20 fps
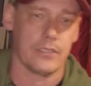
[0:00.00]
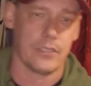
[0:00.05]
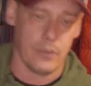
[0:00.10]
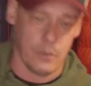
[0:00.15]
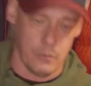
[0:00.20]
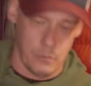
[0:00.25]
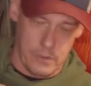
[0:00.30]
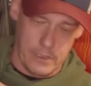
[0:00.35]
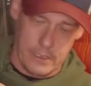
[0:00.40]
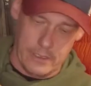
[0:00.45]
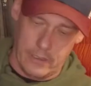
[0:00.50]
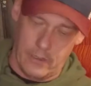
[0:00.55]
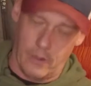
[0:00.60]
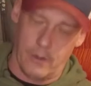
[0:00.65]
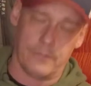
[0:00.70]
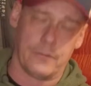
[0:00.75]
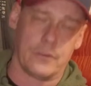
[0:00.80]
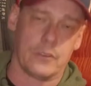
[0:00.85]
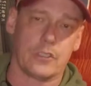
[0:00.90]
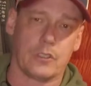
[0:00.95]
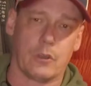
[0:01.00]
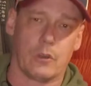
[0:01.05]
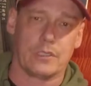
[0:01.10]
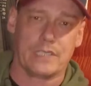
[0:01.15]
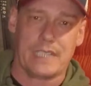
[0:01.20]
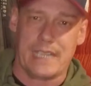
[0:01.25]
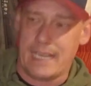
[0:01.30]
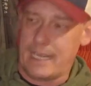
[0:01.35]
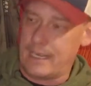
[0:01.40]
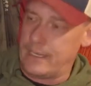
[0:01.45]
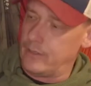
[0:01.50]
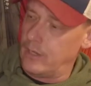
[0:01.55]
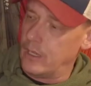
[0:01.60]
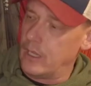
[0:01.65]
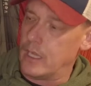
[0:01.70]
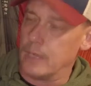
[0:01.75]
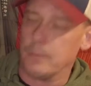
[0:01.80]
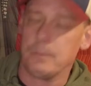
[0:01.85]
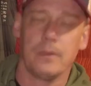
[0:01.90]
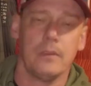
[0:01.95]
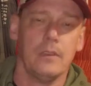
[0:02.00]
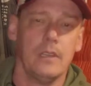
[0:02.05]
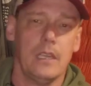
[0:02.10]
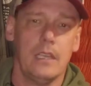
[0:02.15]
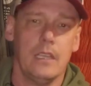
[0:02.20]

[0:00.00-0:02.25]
So, you know, if you start to heat up,